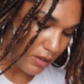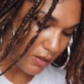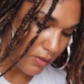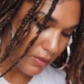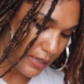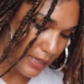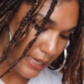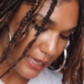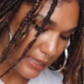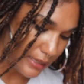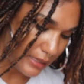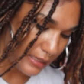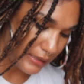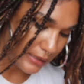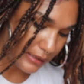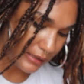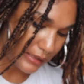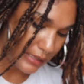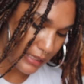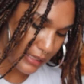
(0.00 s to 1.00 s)
Okay,
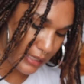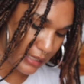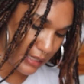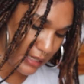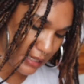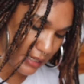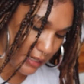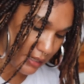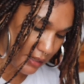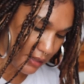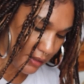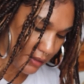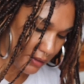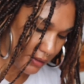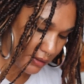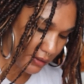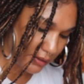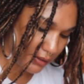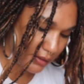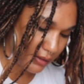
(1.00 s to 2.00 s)
let's see here.
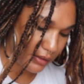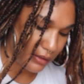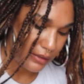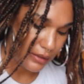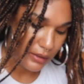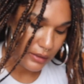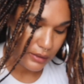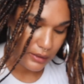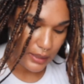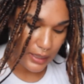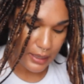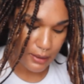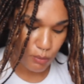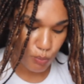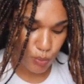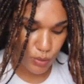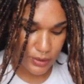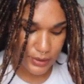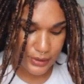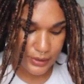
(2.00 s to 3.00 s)

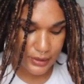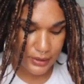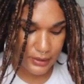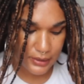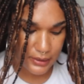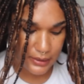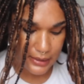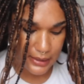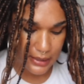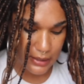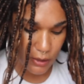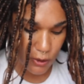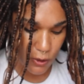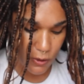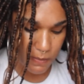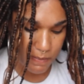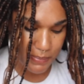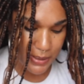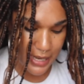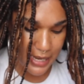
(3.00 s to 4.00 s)
And we're
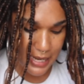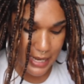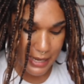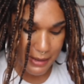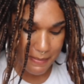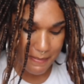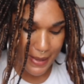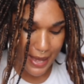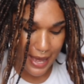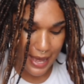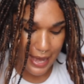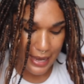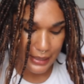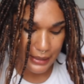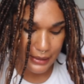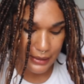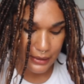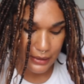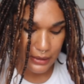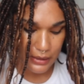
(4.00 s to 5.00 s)
still picking
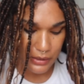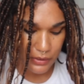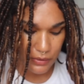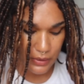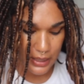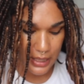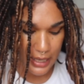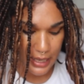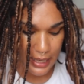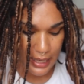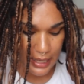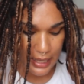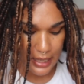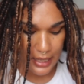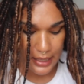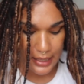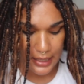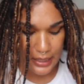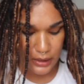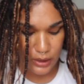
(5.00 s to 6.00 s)
back.
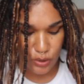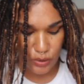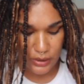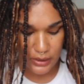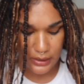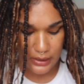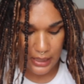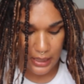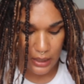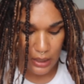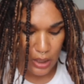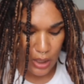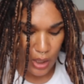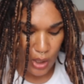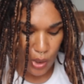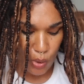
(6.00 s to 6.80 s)
Okay, interesting.